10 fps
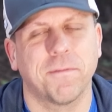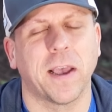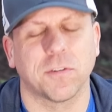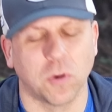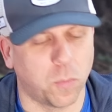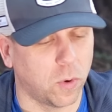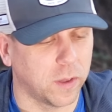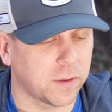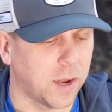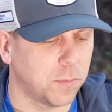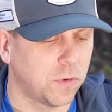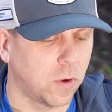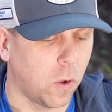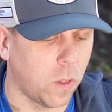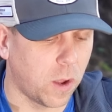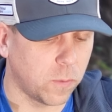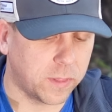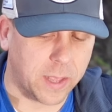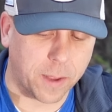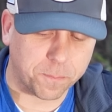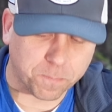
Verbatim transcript: faster boil times to go along with that.